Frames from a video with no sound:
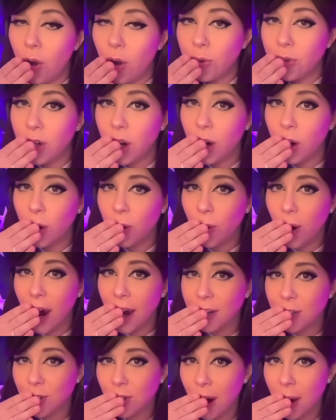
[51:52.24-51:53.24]
Oh no,
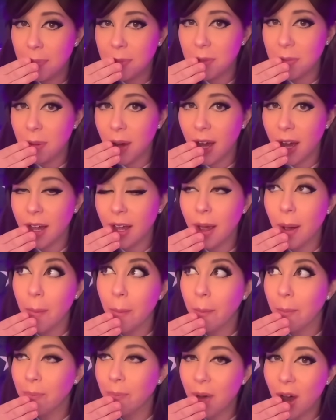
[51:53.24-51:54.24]
I dropped my
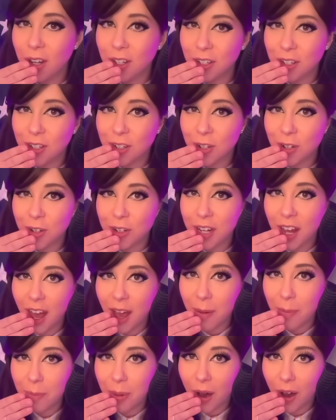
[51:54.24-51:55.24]
monster
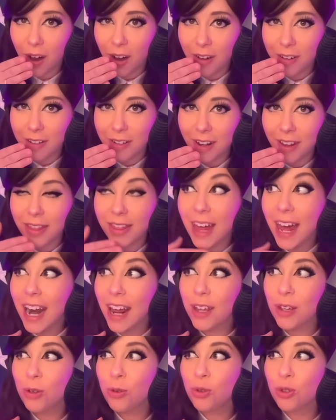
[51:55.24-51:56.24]
tampon that I
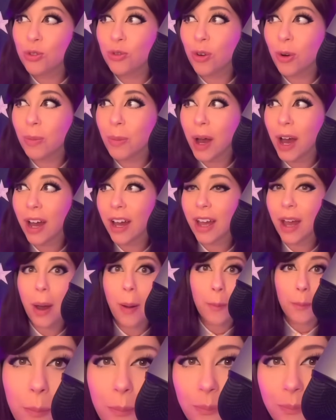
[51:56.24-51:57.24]
use for my
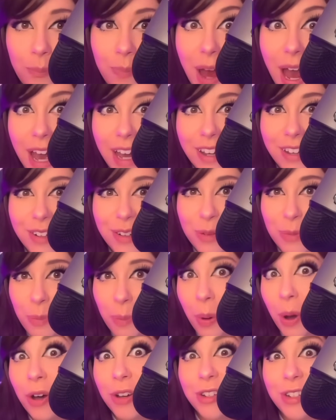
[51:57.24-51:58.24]
magnum
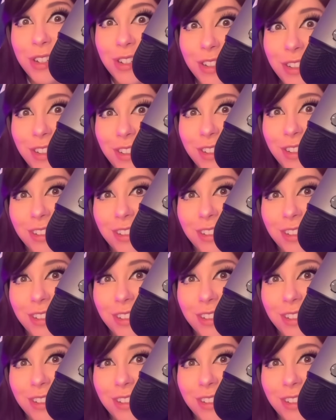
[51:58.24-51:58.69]
pussy.